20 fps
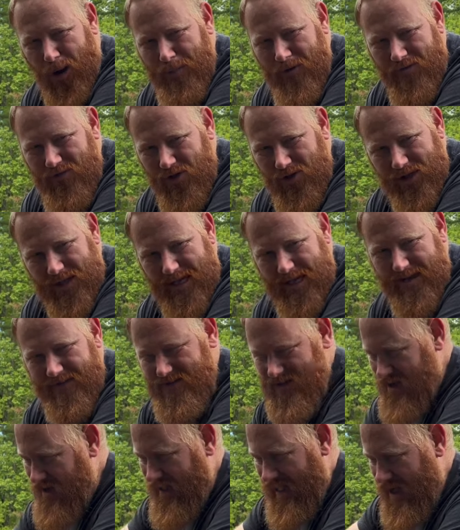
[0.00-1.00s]
of the
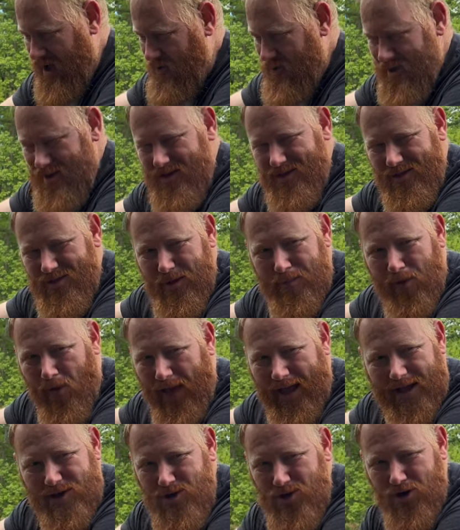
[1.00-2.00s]
leaves and allow it, the
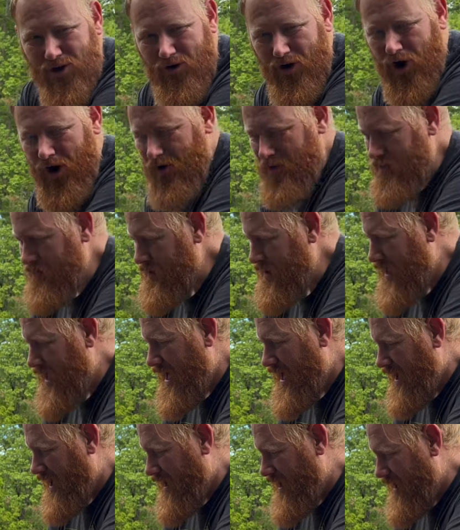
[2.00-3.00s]
plant to grow.
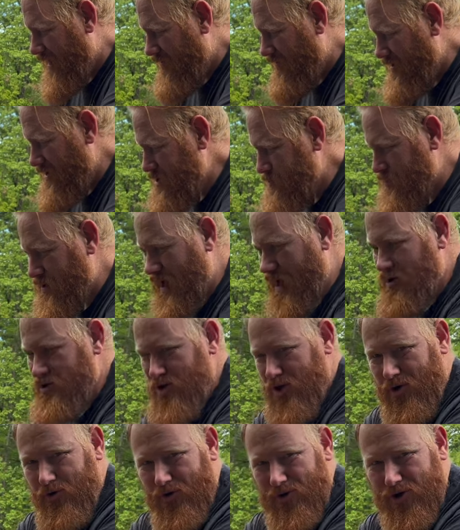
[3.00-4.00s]
Uh, these potatoes
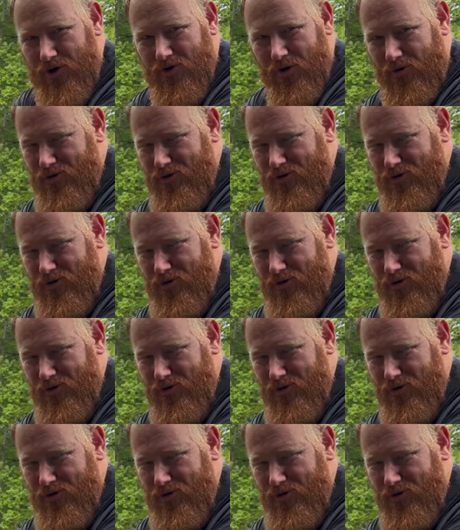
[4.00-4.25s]
are going to grow